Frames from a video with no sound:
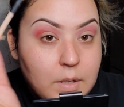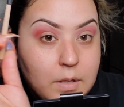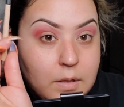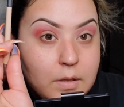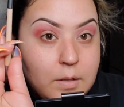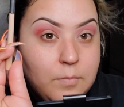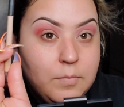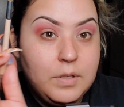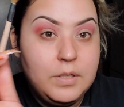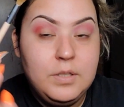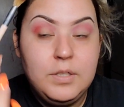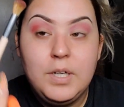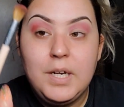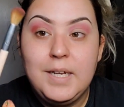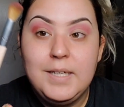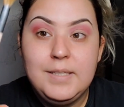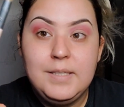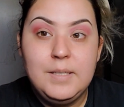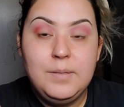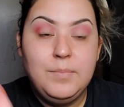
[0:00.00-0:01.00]
When you
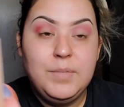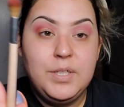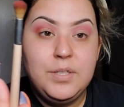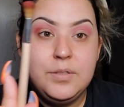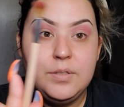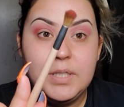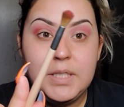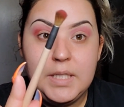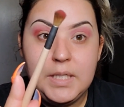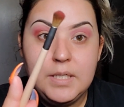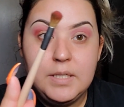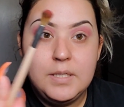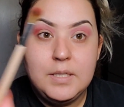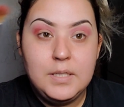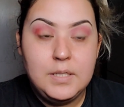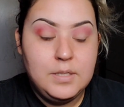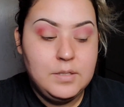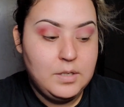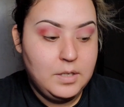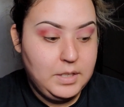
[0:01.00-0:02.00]
guys see me use
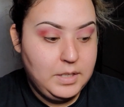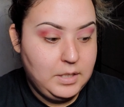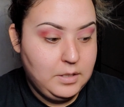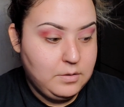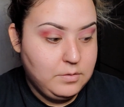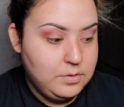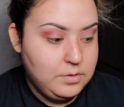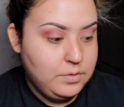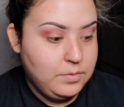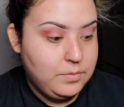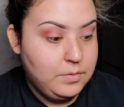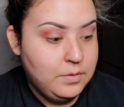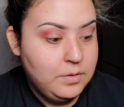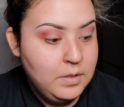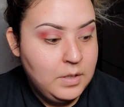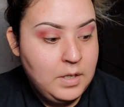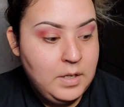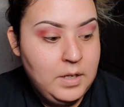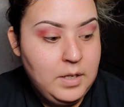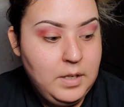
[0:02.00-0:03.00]
these are Eco Tool.
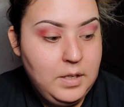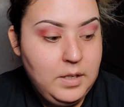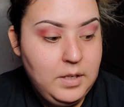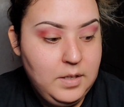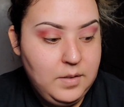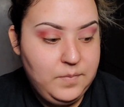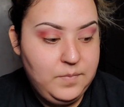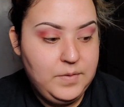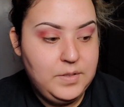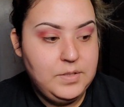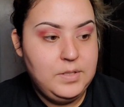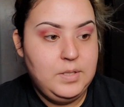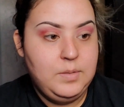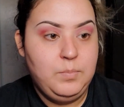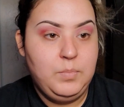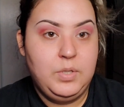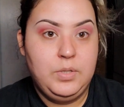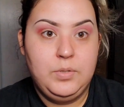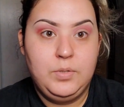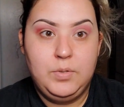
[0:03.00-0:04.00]
If you see
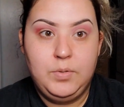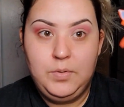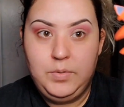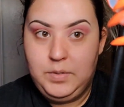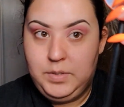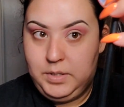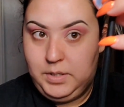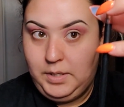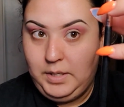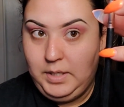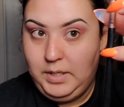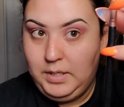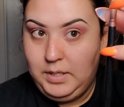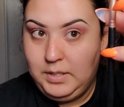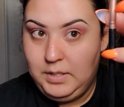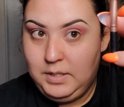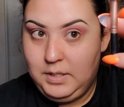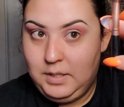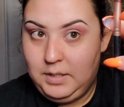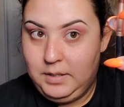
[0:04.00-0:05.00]
me use
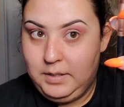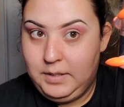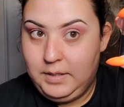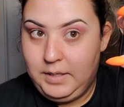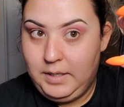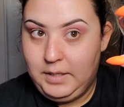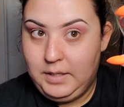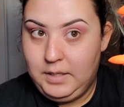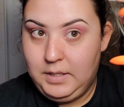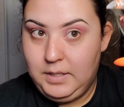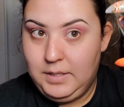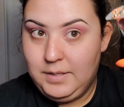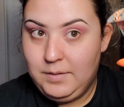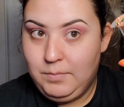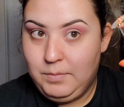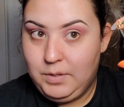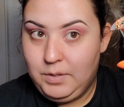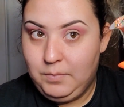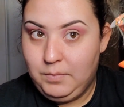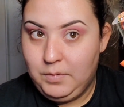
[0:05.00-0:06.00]
these that look like this
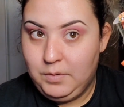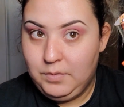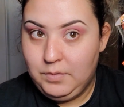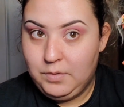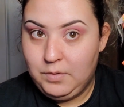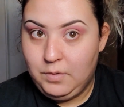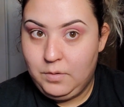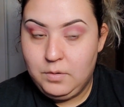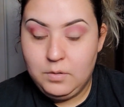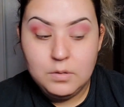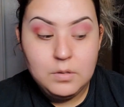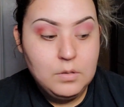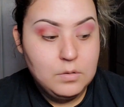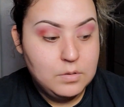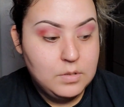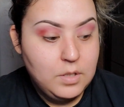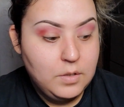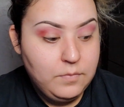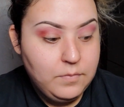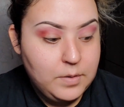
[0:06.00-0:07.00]
with the rose gold,
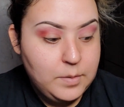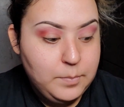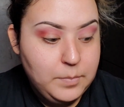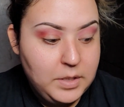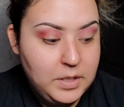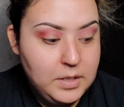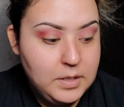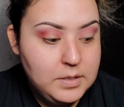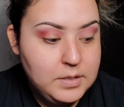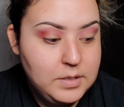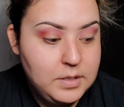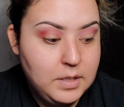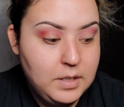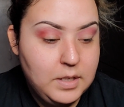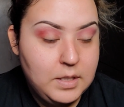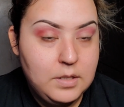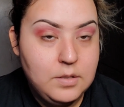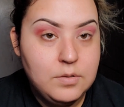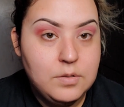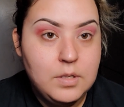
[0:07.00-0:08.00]
those are from Lux. You
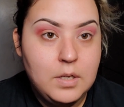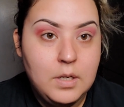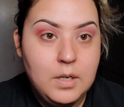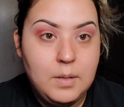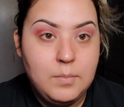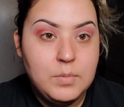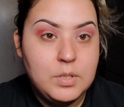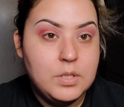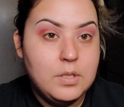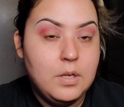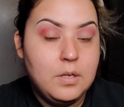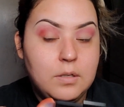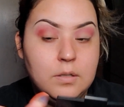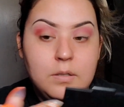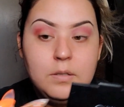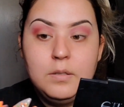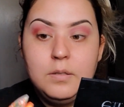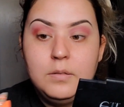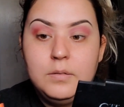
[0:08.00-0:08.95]
get those on Amazon.